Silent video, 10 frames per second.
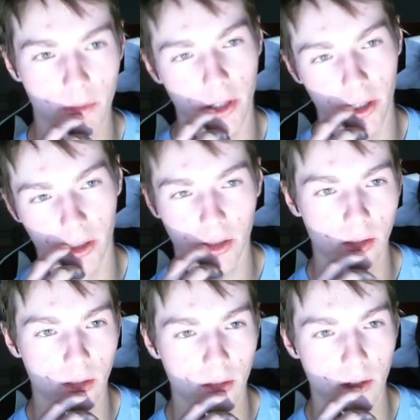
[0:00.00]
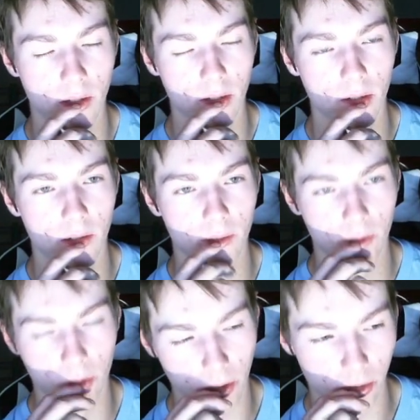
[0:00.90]
be like,
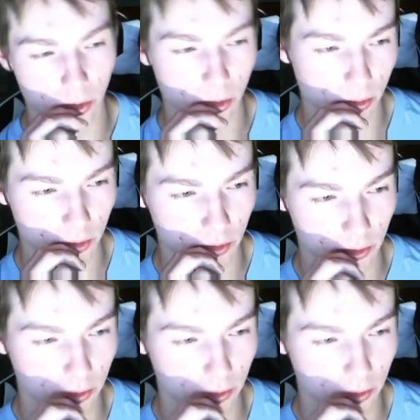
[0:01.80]
who are you? Which is